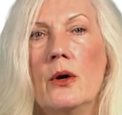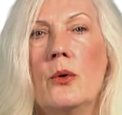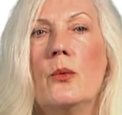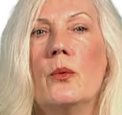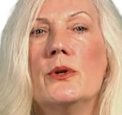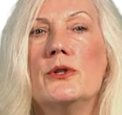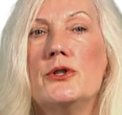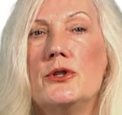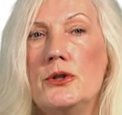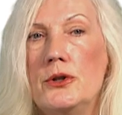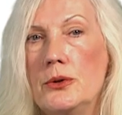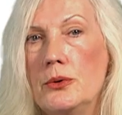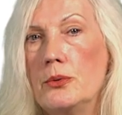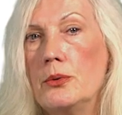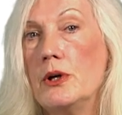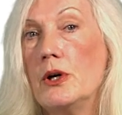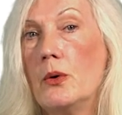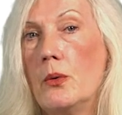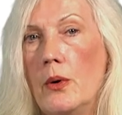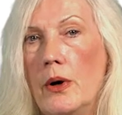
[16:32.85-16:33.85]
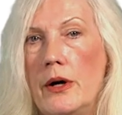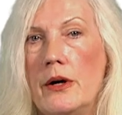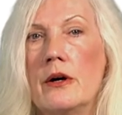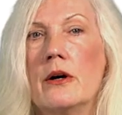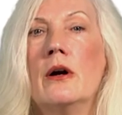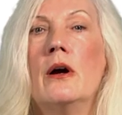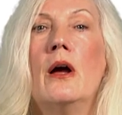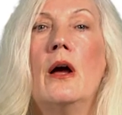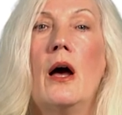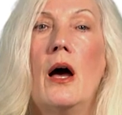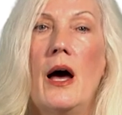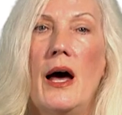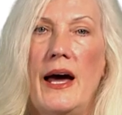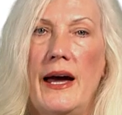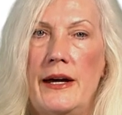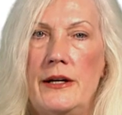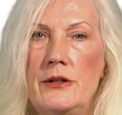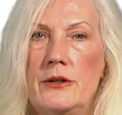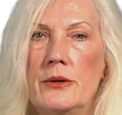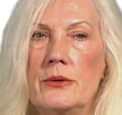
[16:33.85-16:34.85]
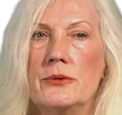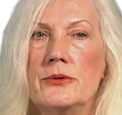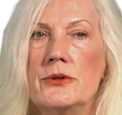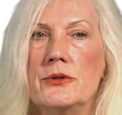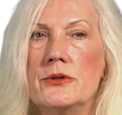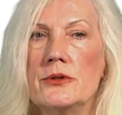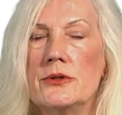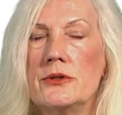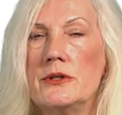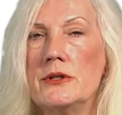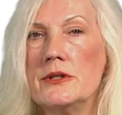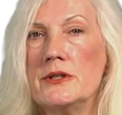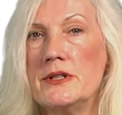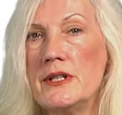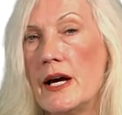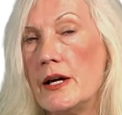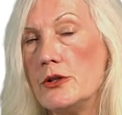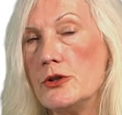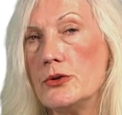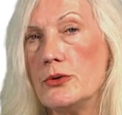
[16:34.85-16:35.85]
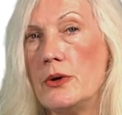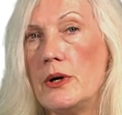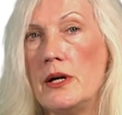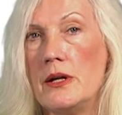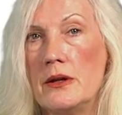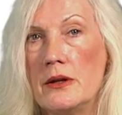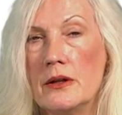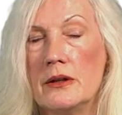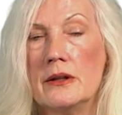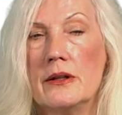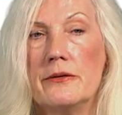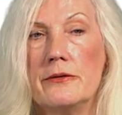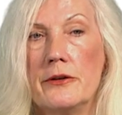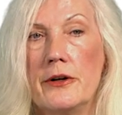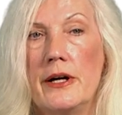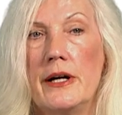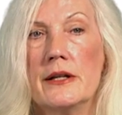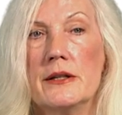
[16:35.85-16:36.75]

which do require high doses to saturate the liver